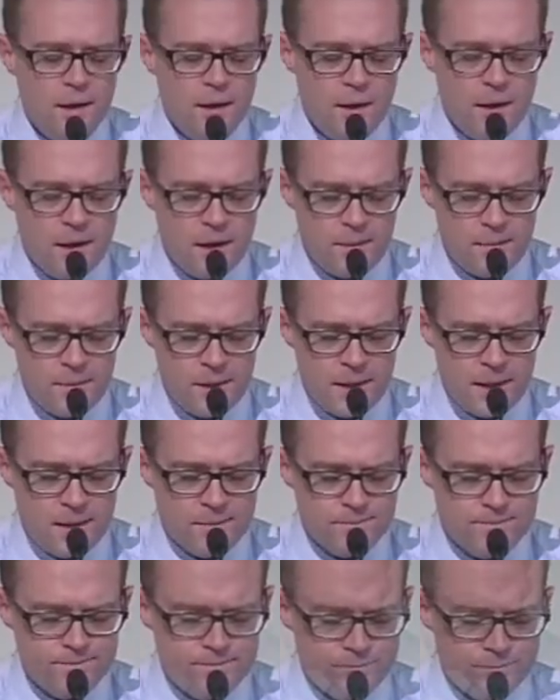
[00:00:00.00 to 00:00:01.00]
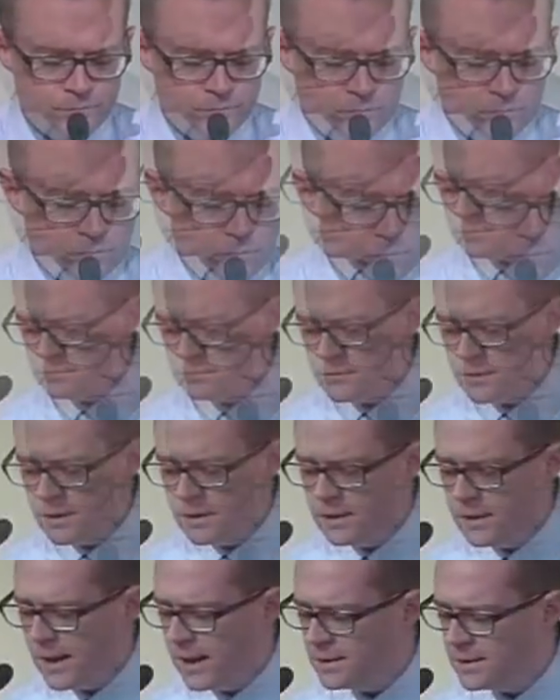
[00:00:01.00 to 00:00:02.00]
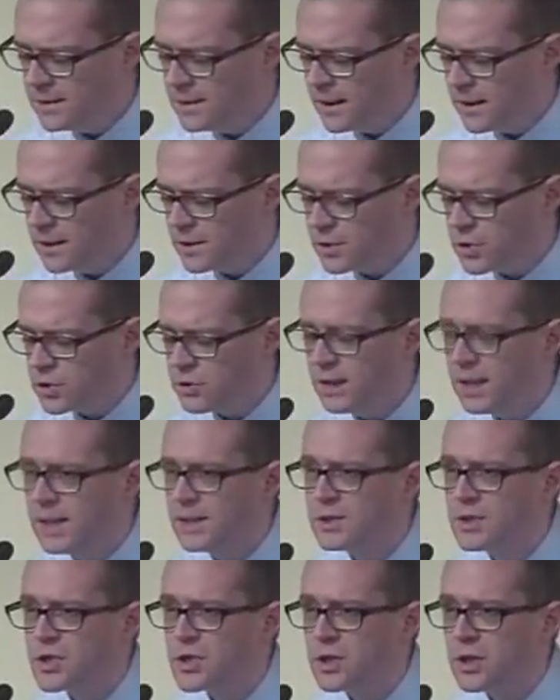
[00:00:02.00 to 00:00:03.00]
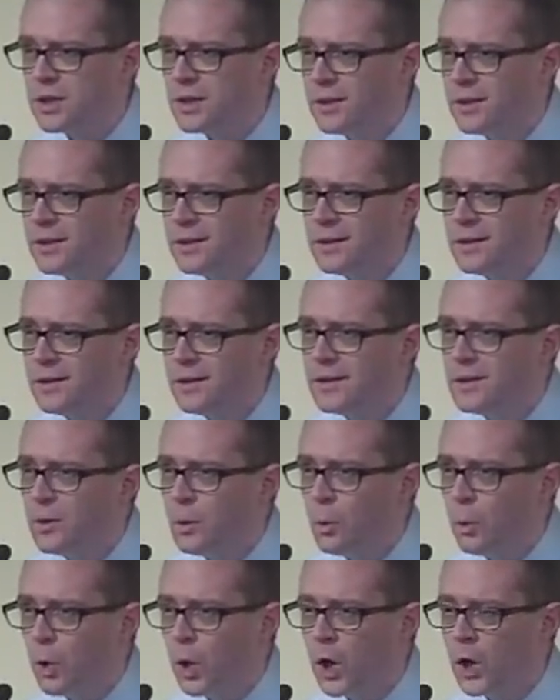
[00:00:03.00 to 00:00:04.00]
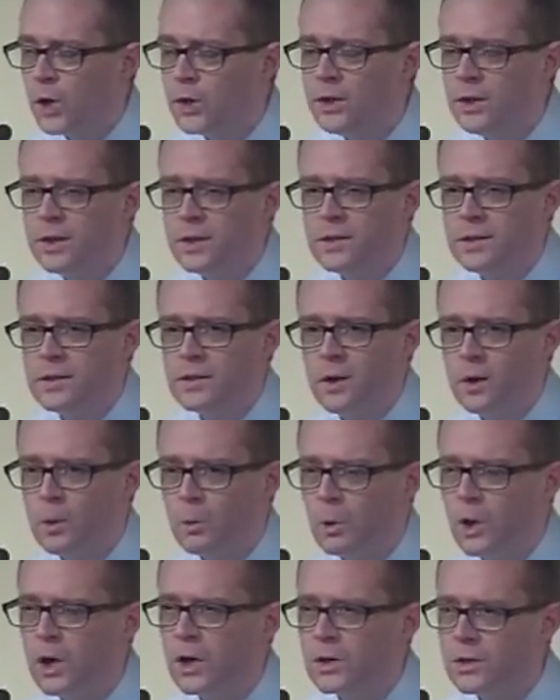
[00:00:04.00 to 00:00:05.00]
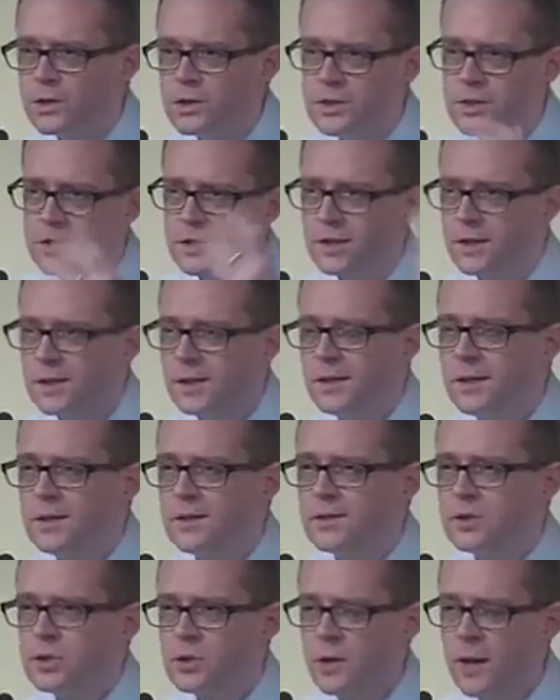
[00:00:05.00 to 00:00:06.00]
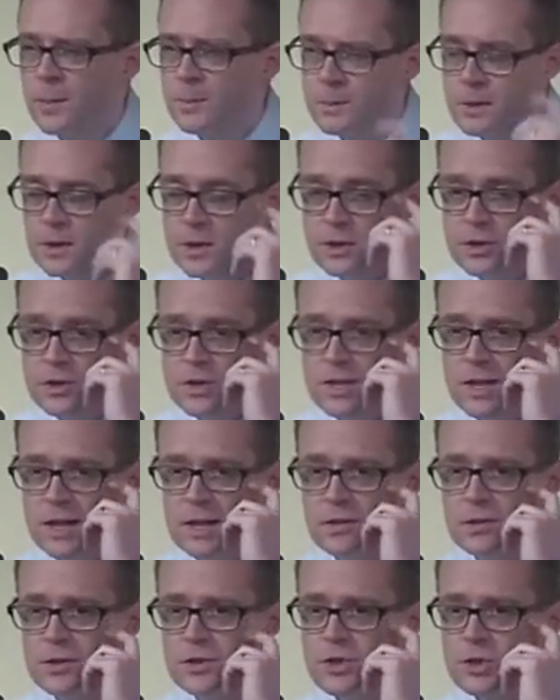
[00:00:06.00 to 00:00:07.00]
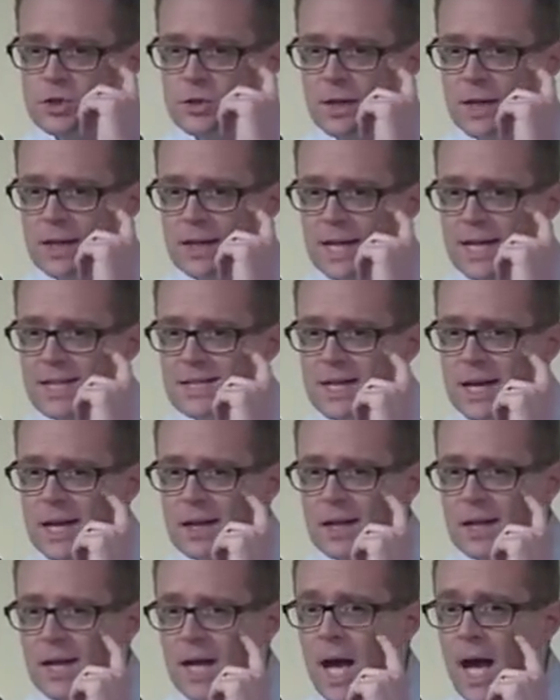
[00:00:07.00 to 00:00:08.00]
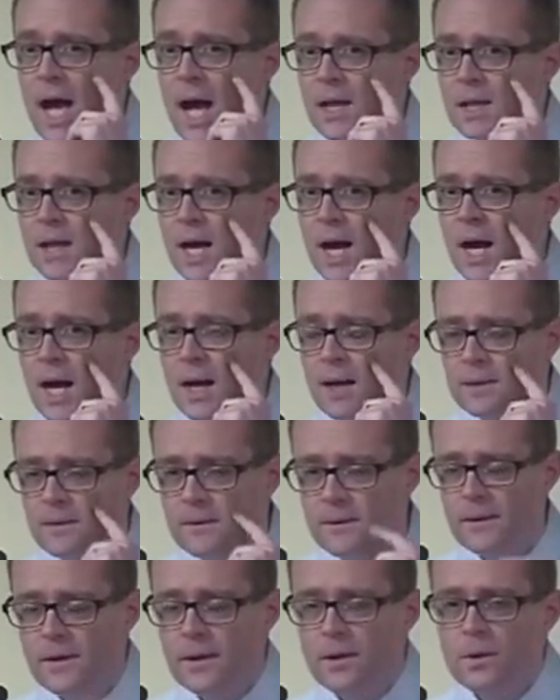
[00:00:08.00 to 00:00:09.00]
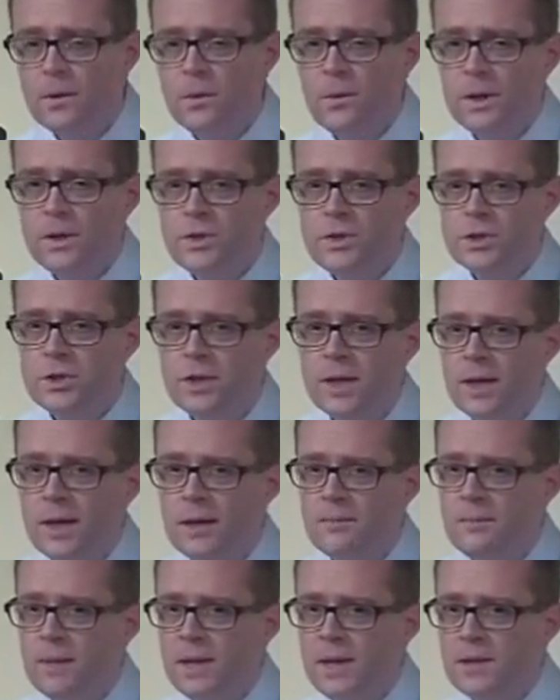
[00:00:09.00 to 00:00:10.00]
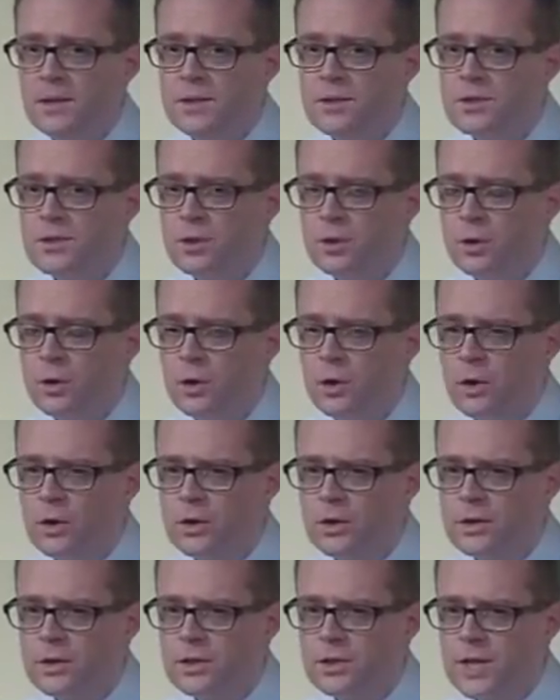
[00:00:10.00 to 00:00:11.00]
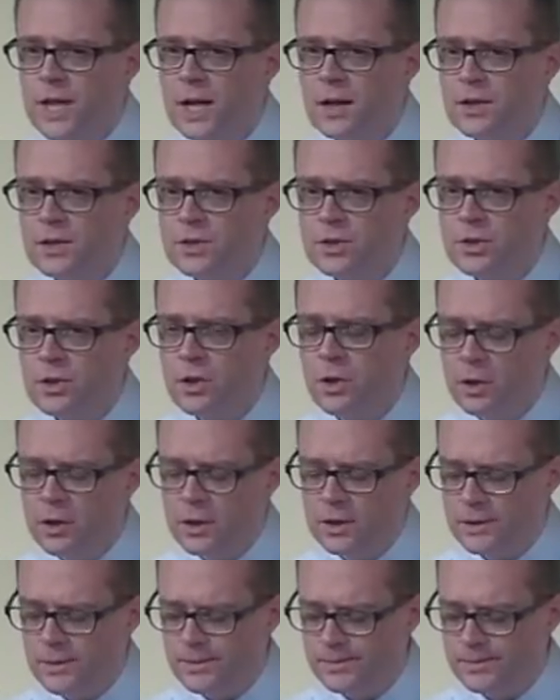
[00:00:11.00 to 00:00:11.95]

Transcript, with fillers: Amen. That uh, strange word or words script that you see on the screen is El Kanna, which uh, means the Lord, the jealous God.